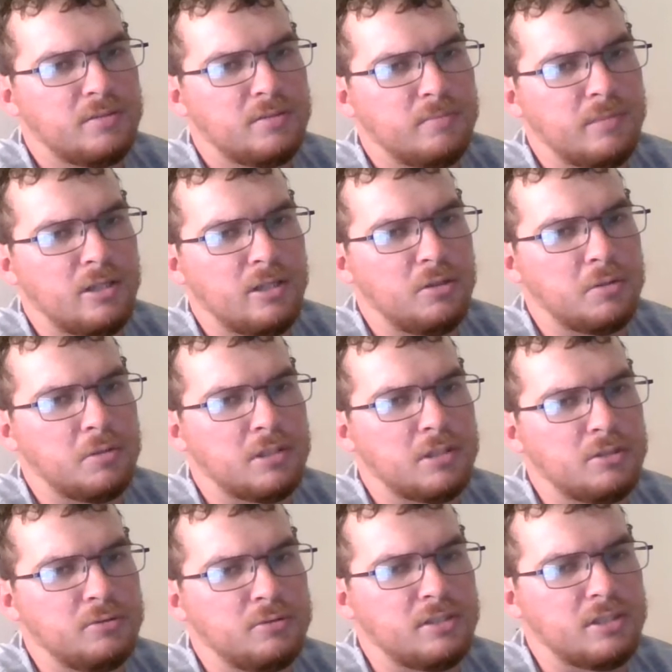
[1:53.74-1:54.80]
mellow
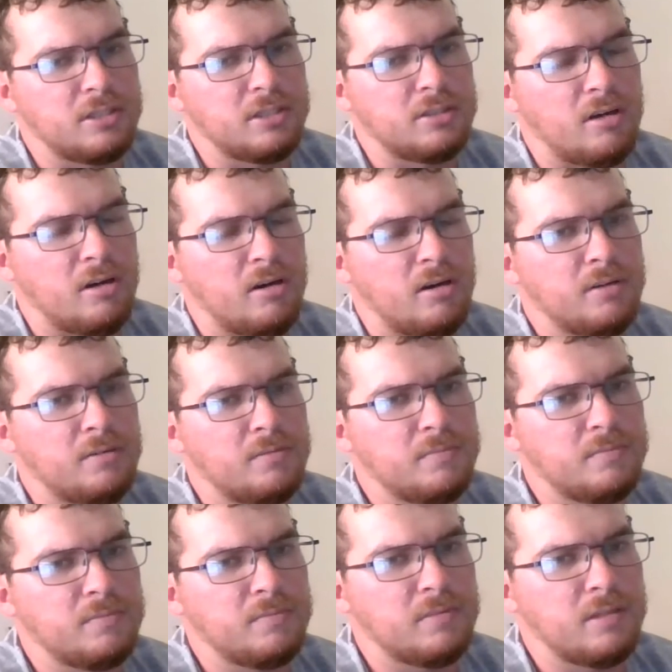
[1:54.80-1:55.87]
acoustic song,
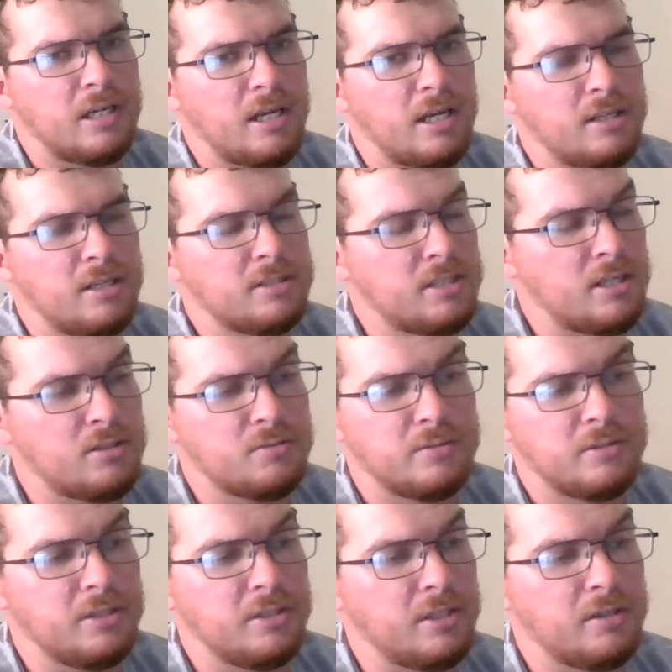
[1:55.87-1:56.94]
and it sounds
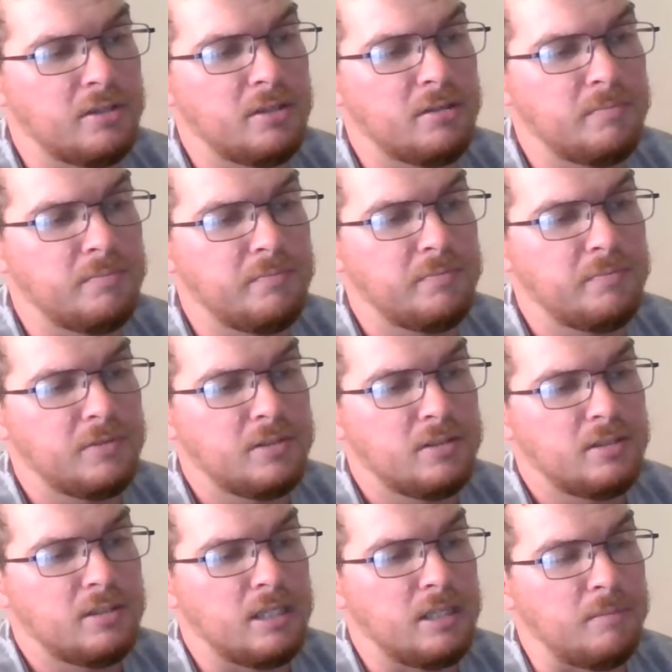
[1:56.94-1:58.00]
really good,
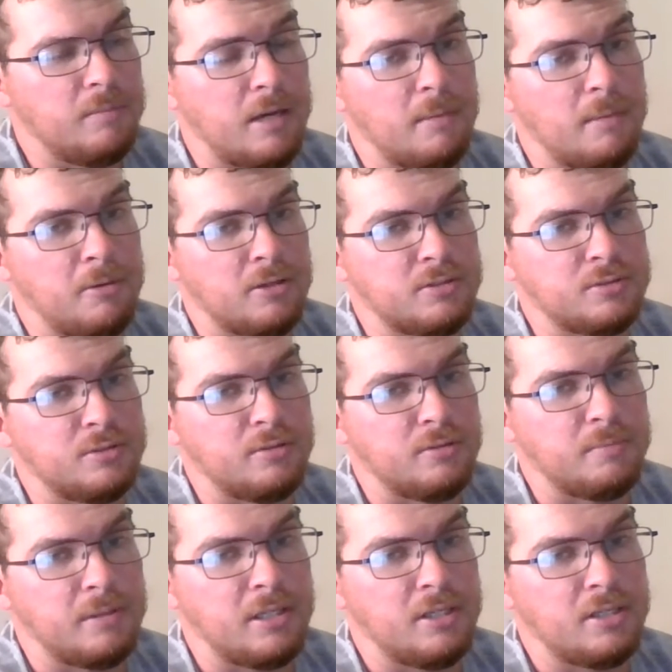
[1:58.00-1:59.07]
in my personal
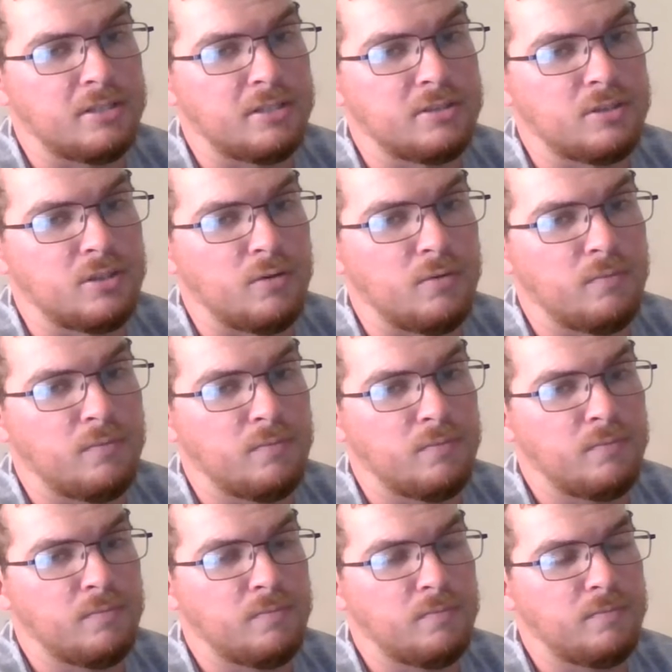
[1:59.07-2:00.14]
opinion. So
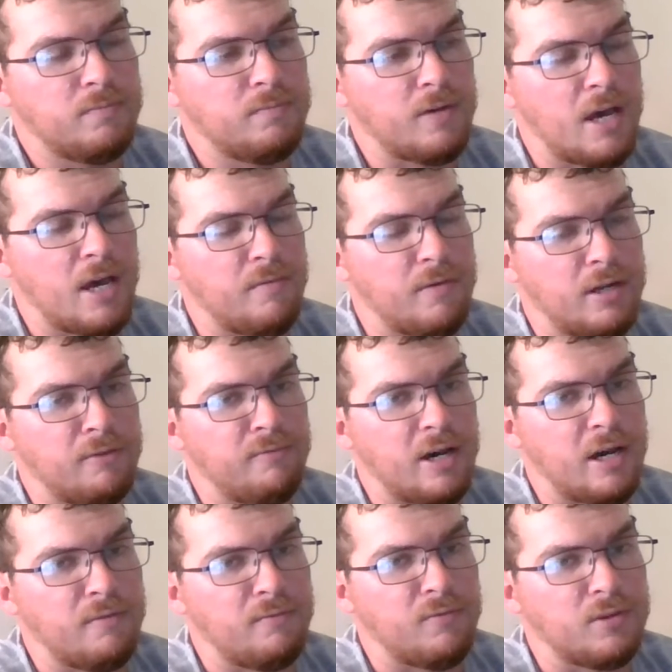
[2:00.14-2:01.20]
5 out of
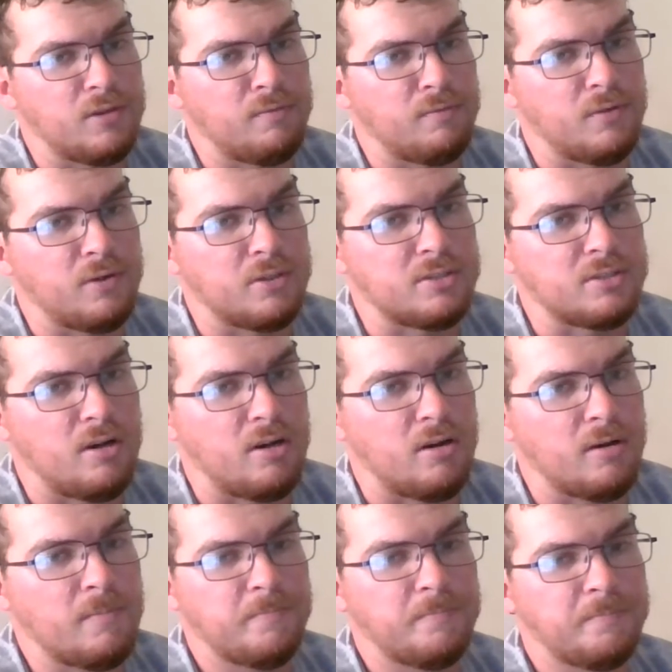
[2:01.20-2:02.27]
5 for the first
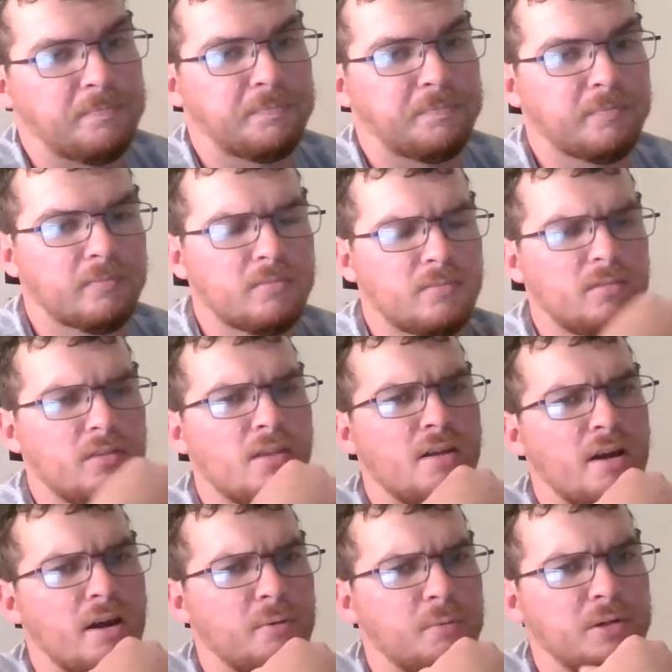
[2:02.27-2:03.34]
song.
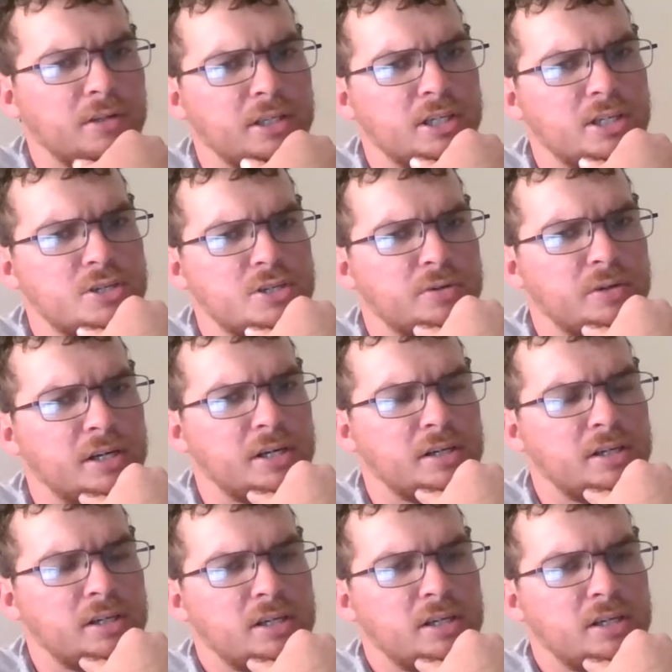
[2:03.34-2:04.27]
I really enjoyed